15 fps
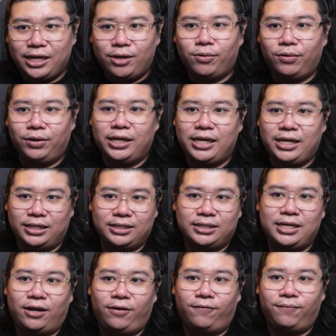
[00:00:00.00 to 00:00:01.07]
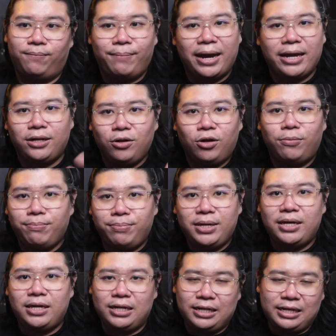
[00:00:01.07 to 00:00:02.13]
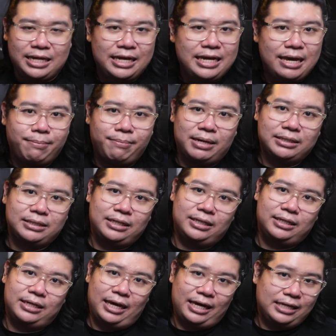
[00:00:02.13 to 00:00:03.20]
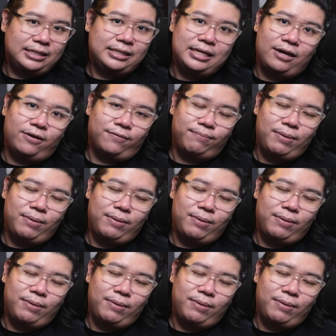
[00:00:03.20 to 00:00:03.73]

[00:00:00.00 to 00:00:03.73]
Giro Lee itself might not be the Game Master itself.